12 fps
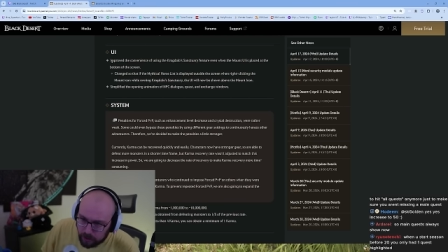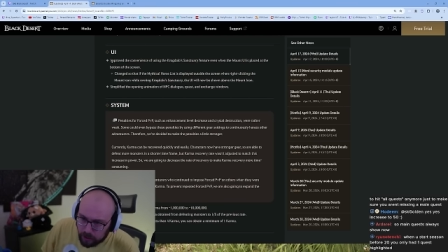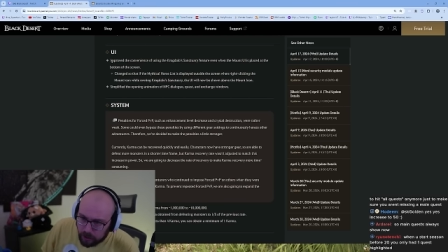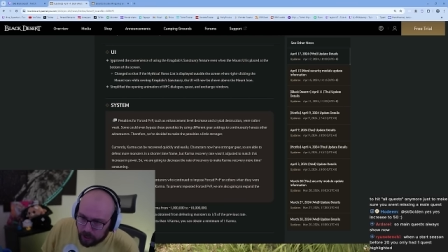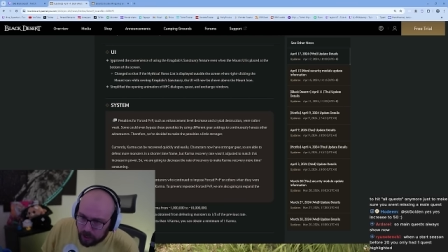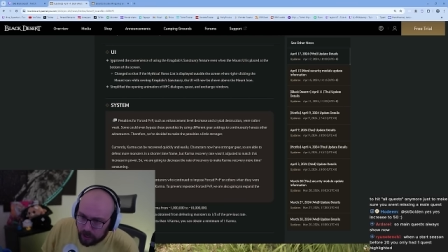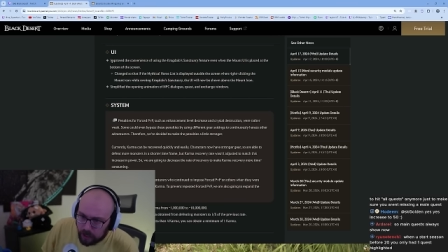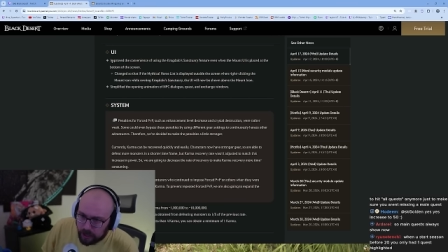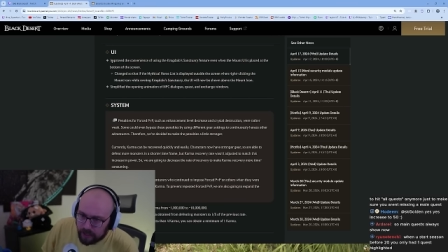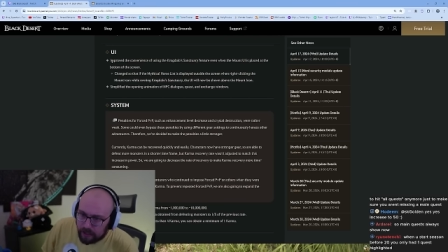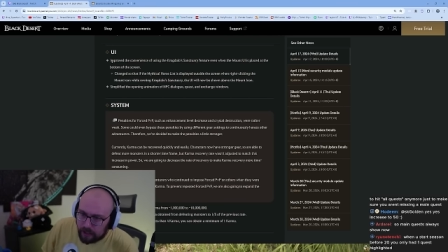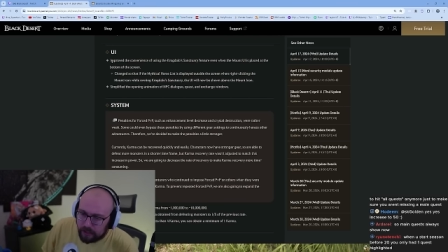Uh,
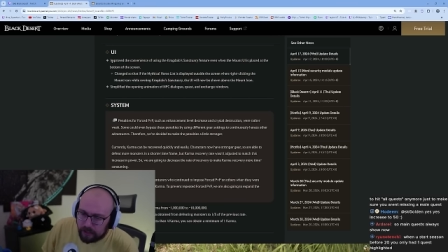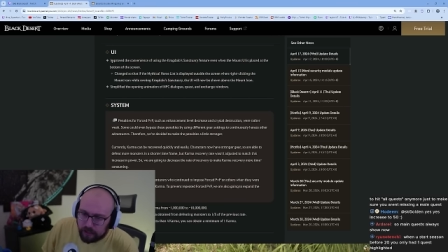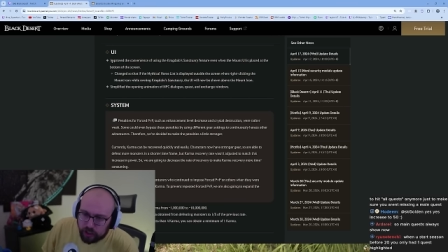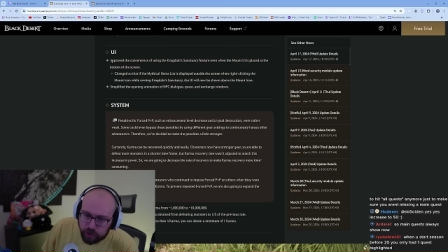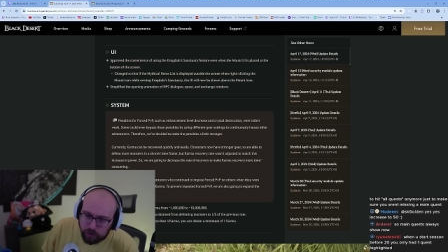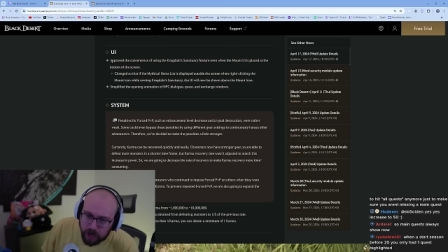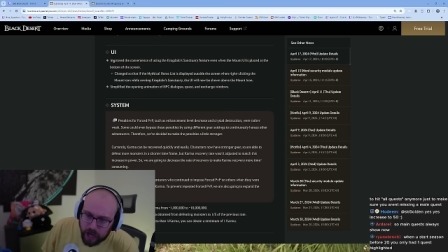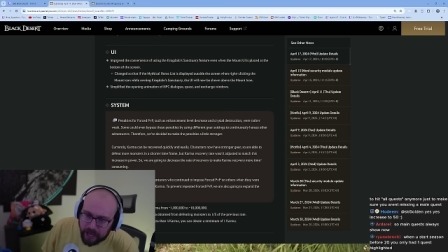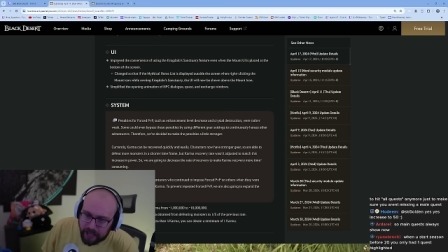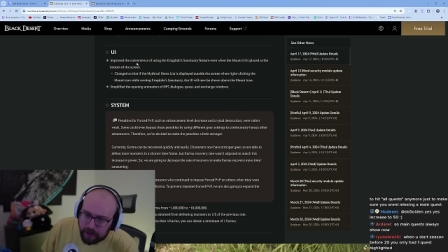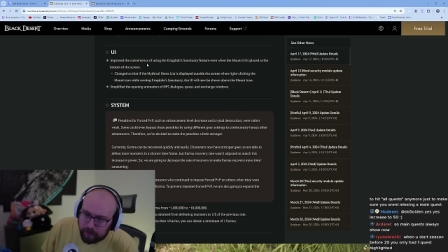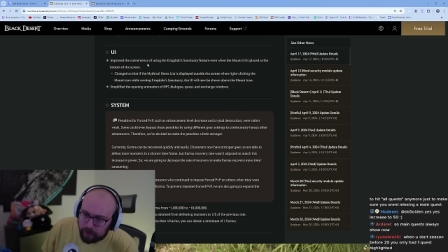U
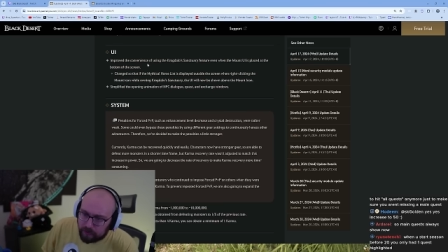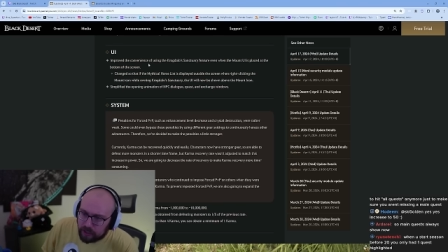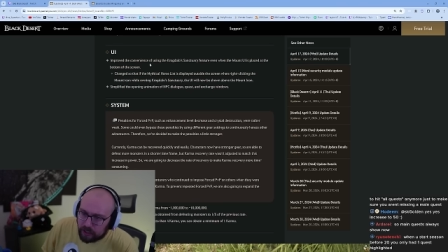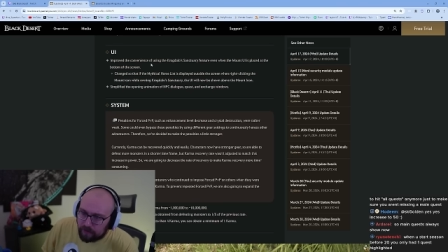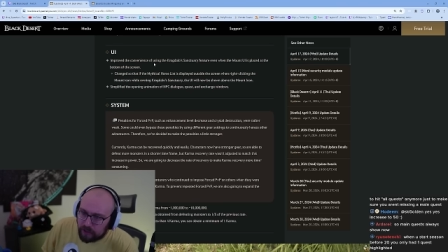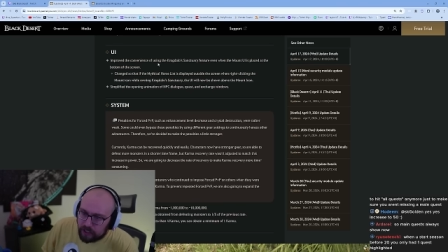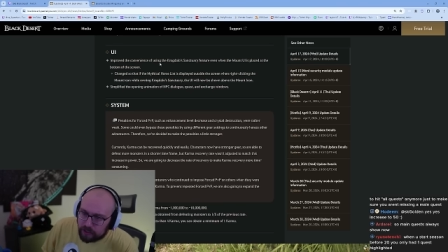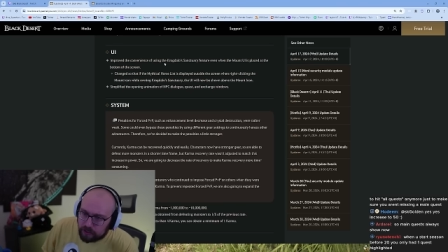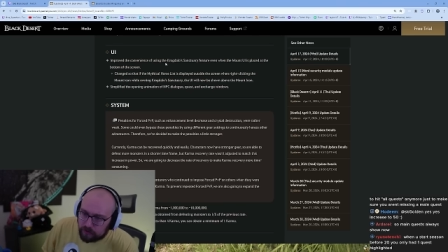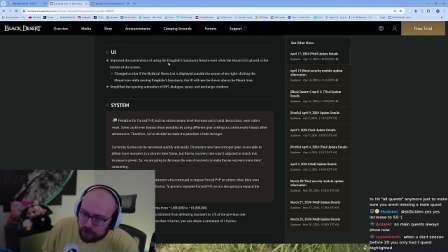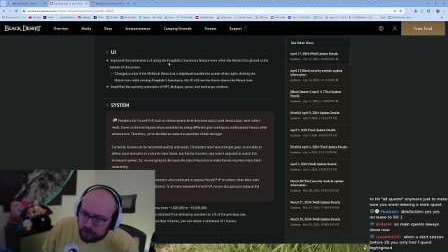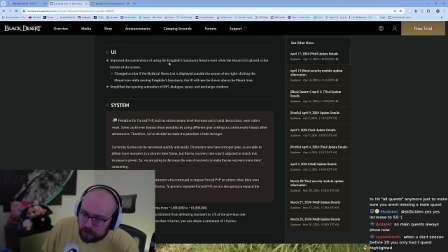I, improve the convenience
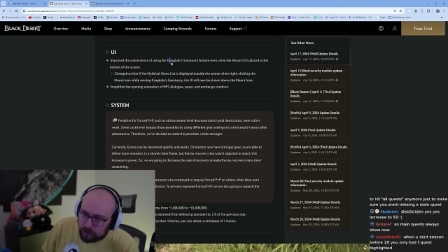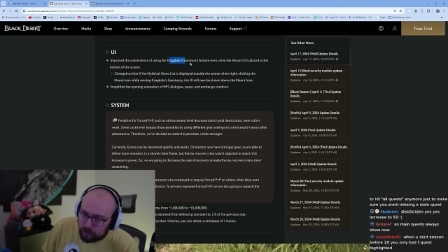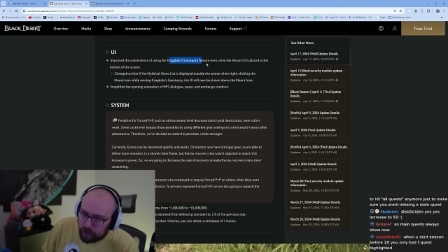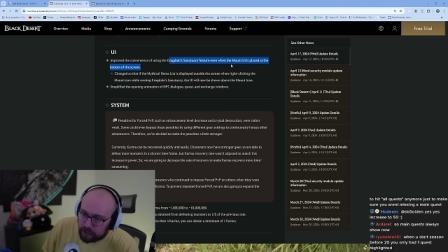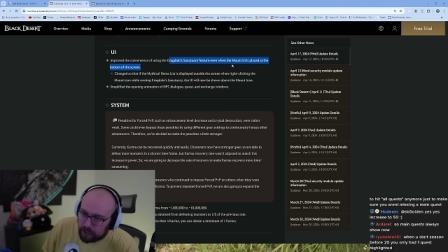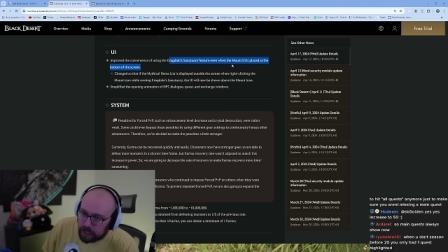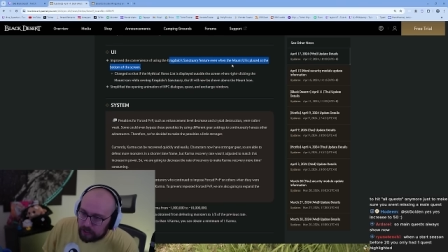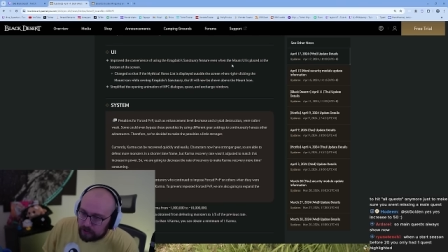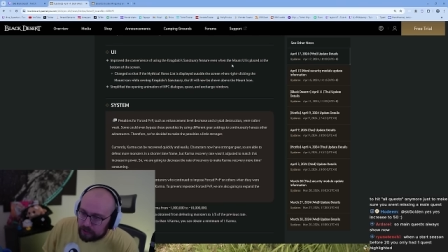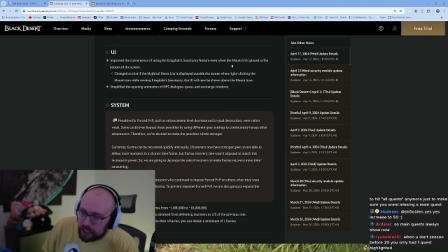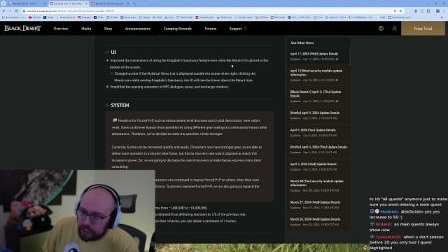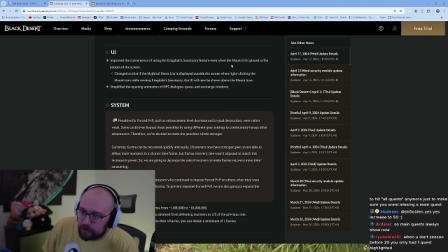of using the Krogdalo
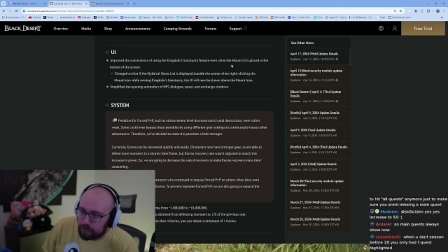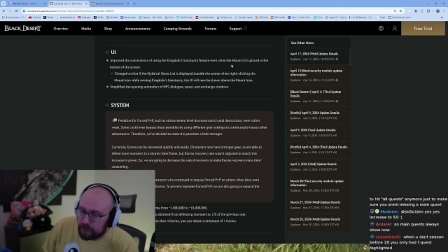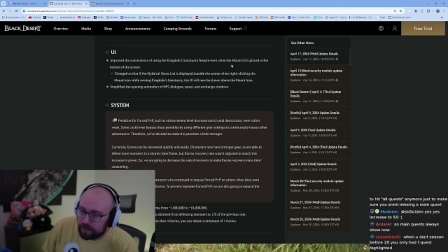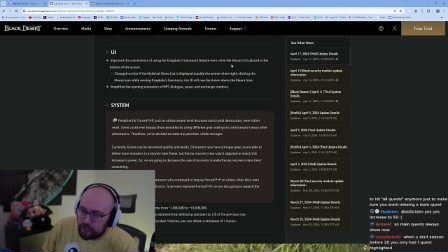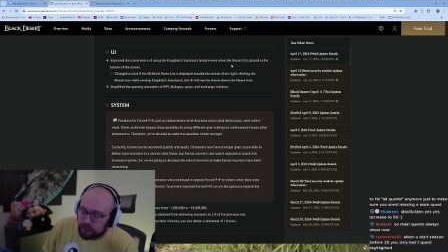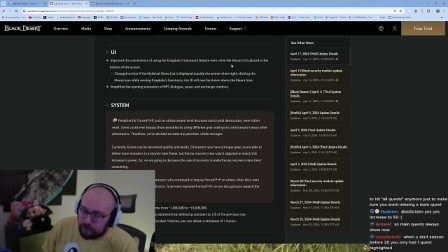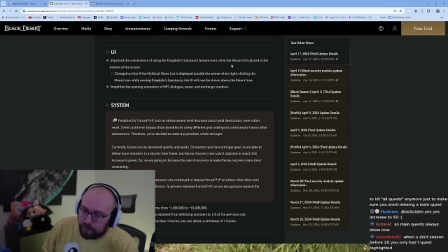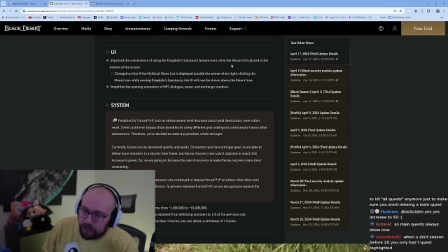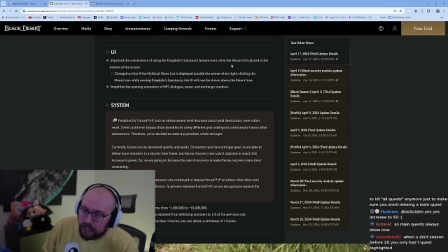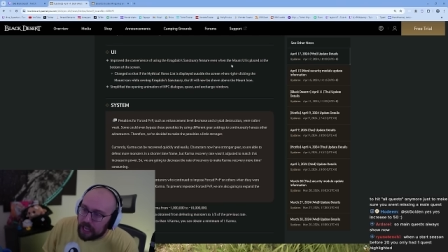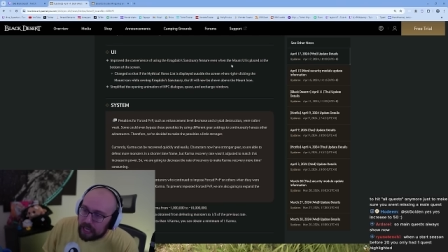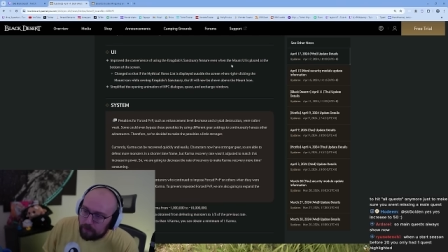Sanctuary feature for
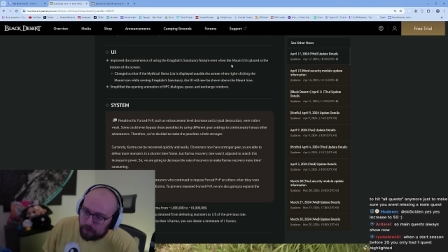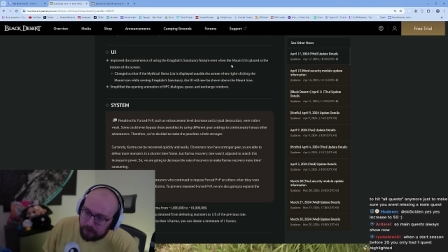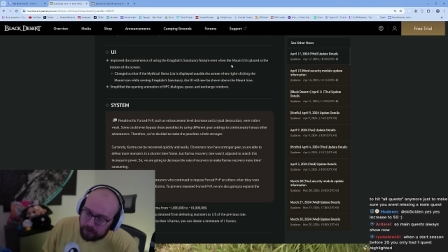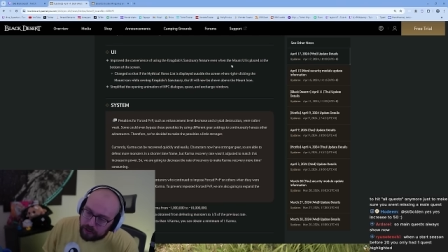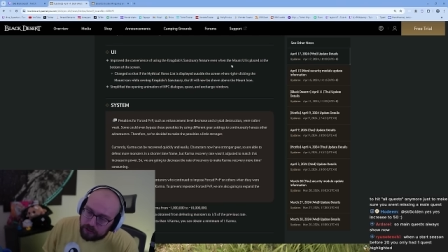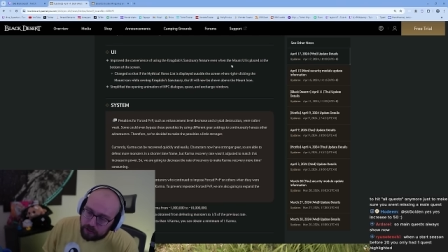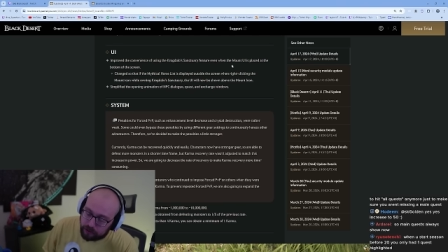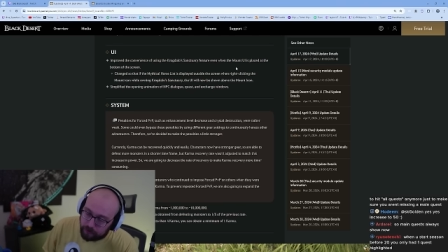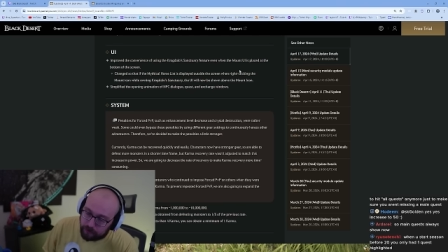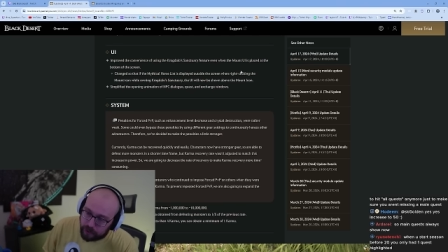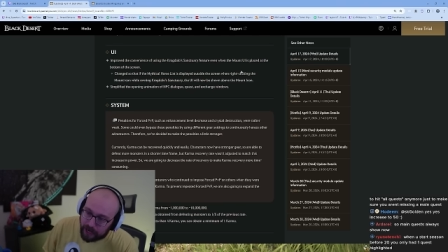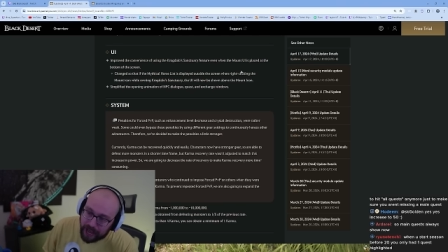the eight people on the
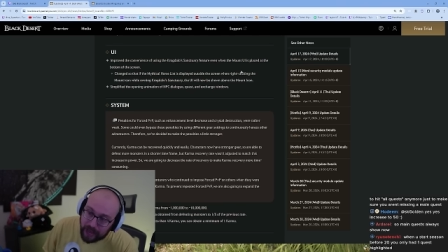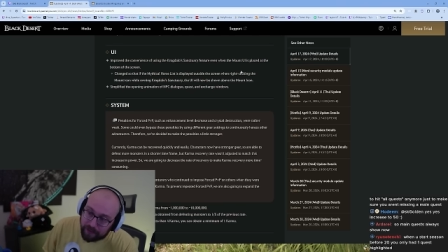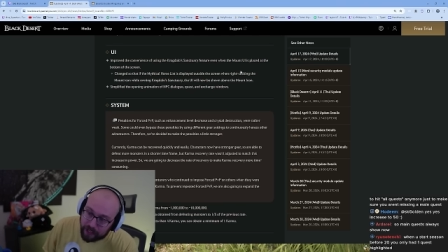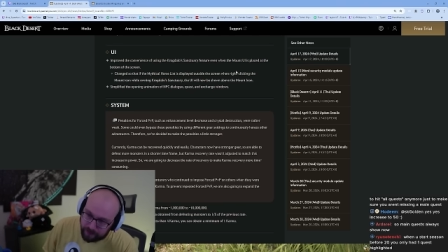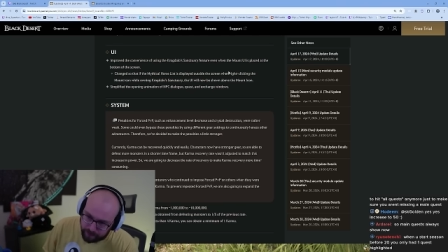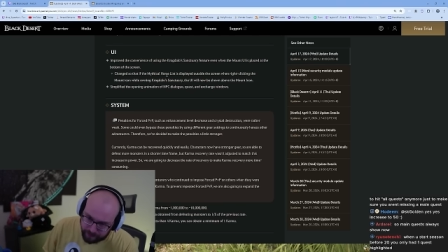server that have it.